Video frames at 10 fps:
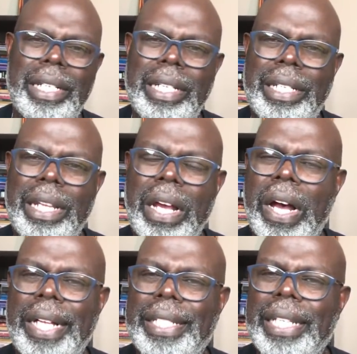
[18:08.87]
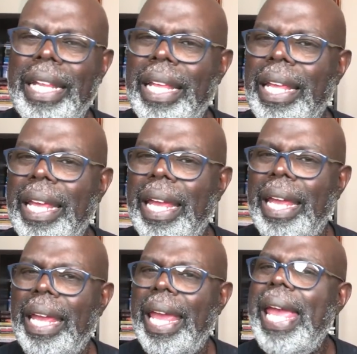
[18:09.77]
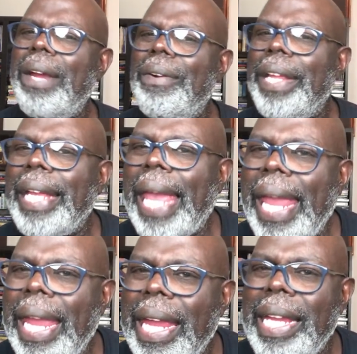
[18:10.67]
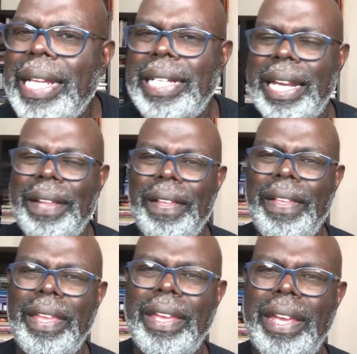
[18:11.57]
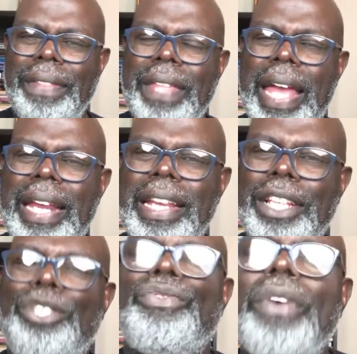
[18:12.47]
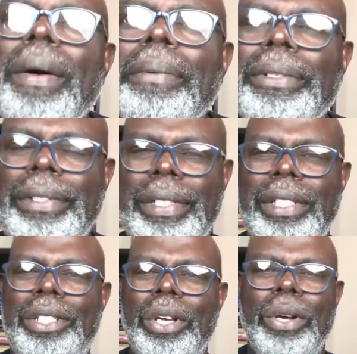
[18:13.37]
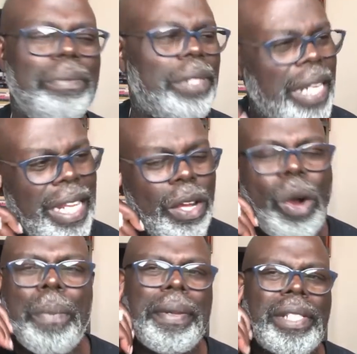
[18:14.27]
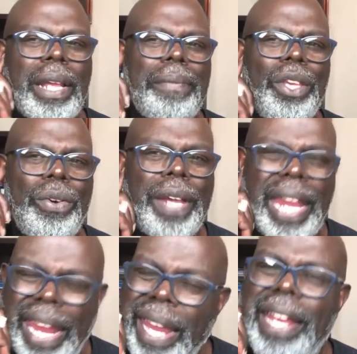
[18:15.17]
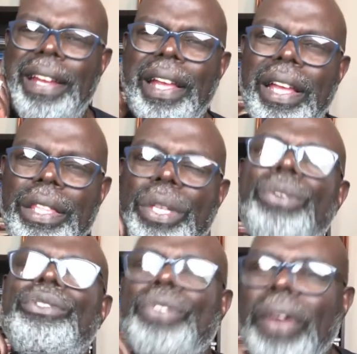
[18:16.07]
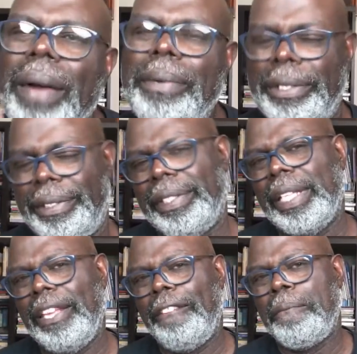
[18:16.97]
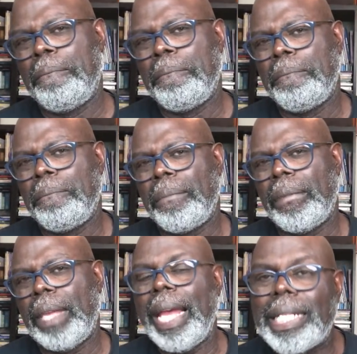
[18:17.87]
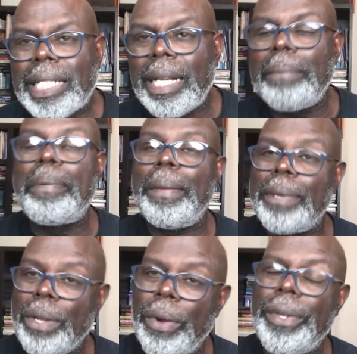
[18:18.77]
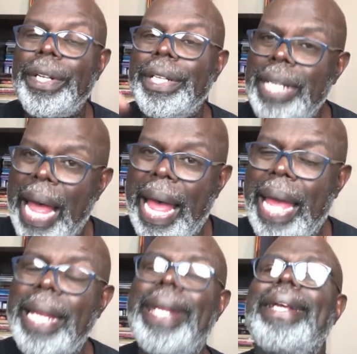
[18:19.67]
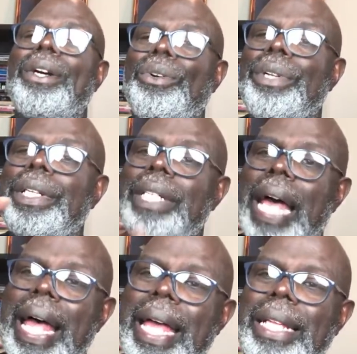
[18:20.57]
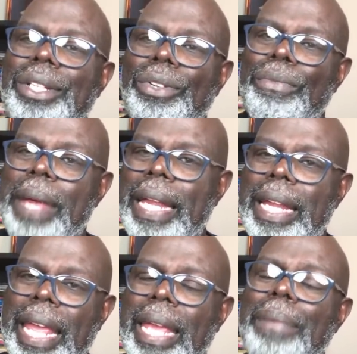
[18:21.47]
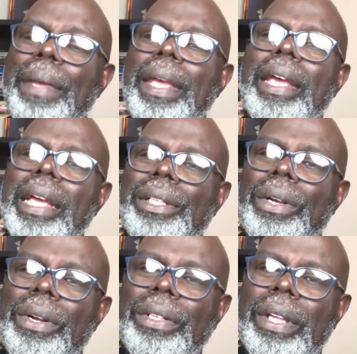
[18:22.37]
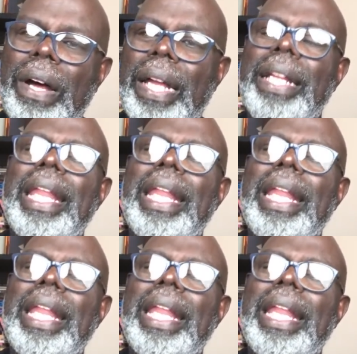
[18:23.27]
It's God's hearing aid, and that is trouble. Job said he opens up your ear through trouble. And some people are going to die. They're going to die. So my name is Earl Carter.